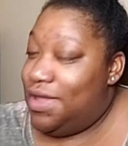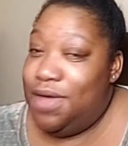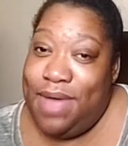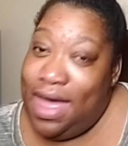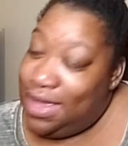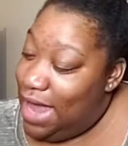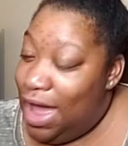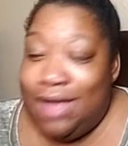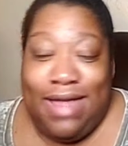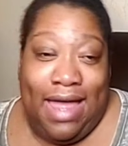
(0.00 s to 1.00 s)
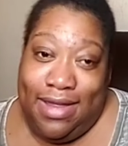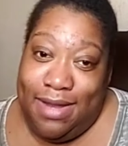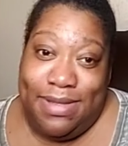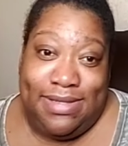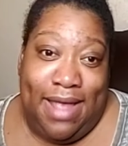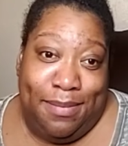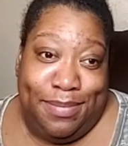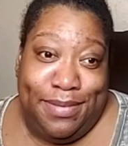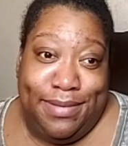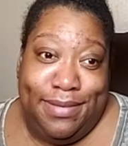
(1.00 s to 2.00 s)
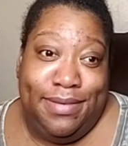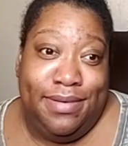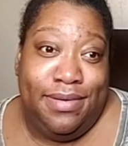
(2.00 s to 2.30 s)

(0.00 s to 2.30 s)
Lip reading: Okay, well, I'll get them a sample.